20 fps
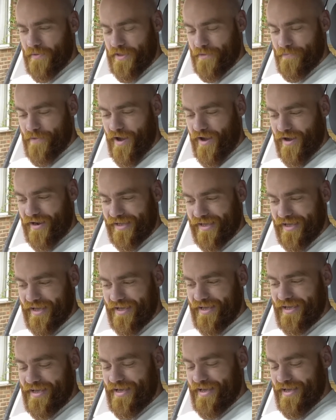of the
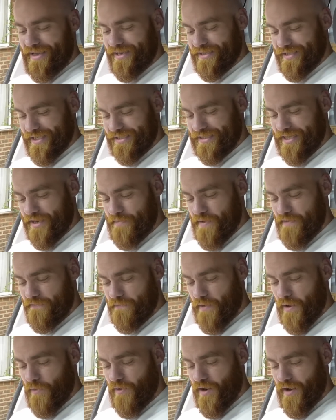market because it's going to be
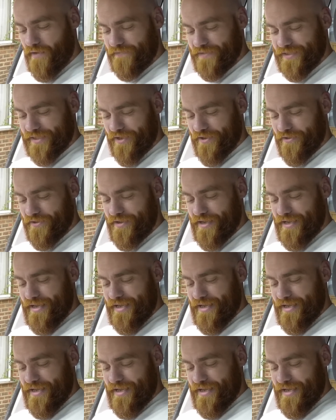for my wife. So